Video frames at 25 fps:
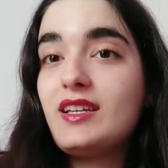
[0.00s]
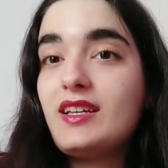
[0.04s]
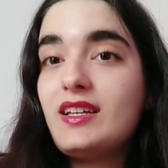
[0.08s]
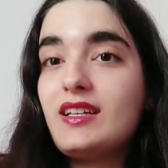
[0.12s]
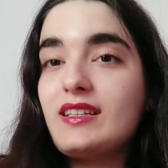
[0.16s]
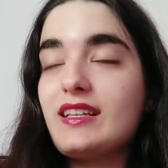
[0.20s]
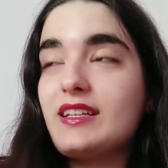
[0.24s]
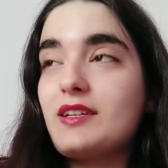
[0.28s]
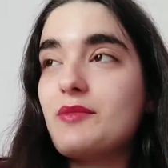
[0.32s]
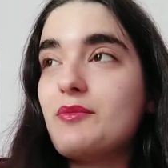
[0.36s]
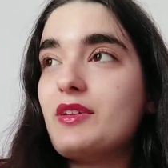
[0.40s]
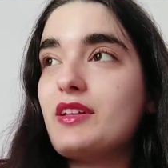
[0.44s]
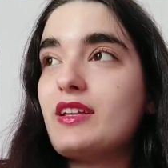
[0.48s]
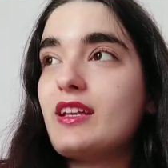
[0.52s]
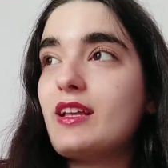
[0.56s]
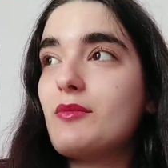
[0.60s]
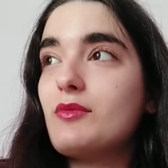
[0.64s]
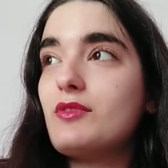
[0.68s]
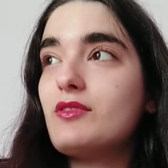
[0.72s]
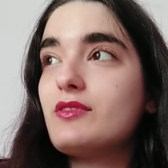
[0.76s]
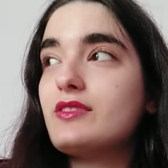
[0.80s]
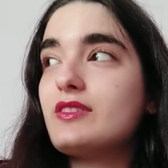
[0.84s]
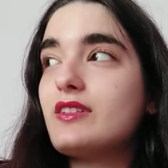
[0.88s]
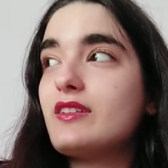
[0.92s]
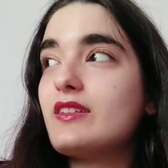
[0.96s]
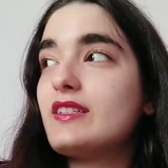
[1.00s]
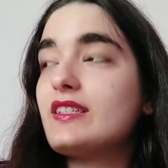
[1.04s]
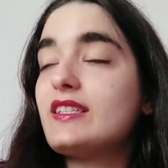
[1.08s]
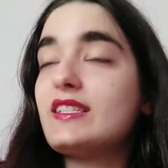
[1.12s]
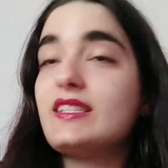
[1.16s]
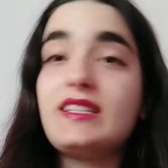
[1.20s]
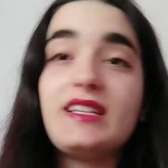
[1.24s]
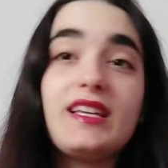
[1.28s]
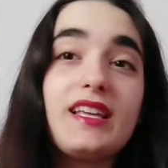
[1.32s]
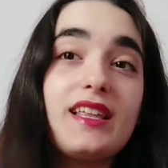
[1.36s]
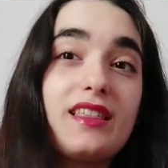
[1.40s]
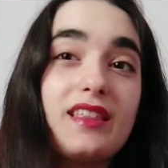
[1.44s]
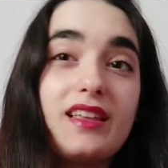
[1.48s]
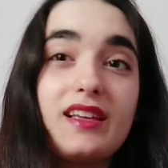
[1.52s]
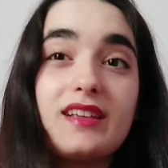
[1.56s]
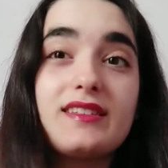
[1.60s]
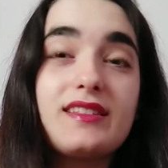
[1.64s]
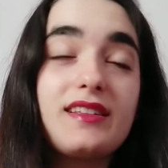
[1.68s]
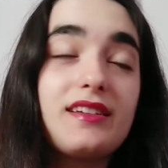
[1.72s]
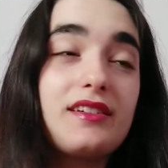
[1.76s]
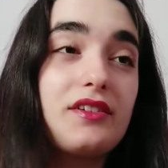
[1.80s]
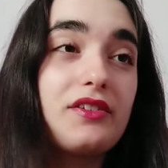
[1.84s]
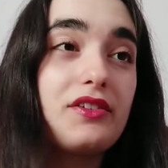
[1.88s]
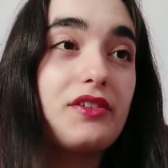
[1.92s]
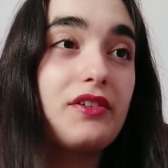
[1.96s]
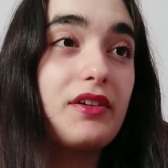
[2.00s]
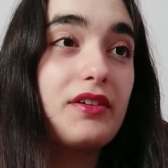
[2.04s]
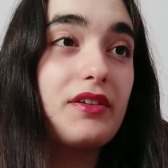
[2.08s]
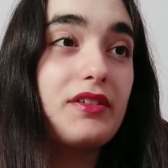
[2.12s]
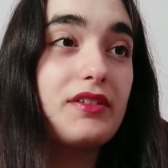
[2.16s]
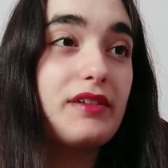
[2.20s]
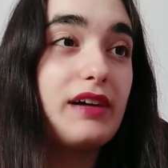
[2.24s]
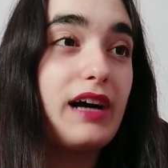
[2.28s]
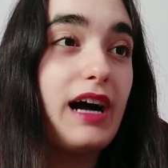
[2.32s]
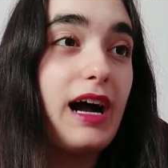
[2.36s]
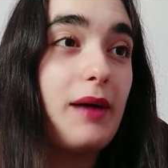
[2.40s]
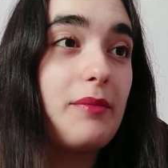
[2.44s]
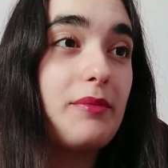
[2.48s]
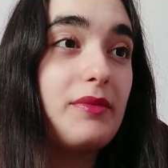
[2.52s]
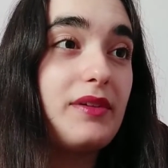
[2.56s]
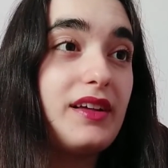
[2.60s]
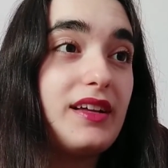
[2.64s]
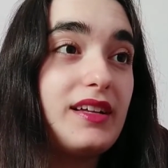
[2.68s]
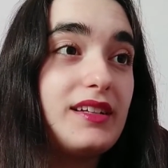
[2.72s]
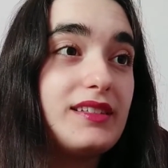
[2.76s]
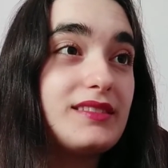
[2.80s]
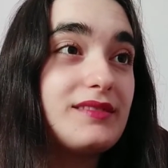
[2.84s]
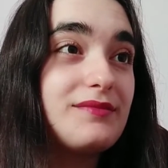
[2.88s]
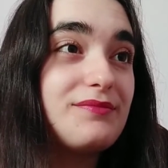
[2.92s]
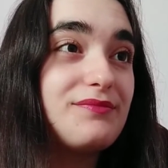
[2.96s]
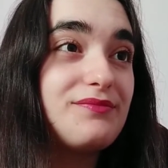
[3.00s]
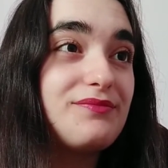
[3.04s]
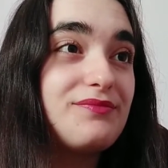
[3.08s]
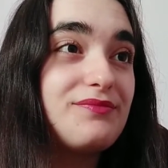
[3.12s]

like being able to see things that are going to happen,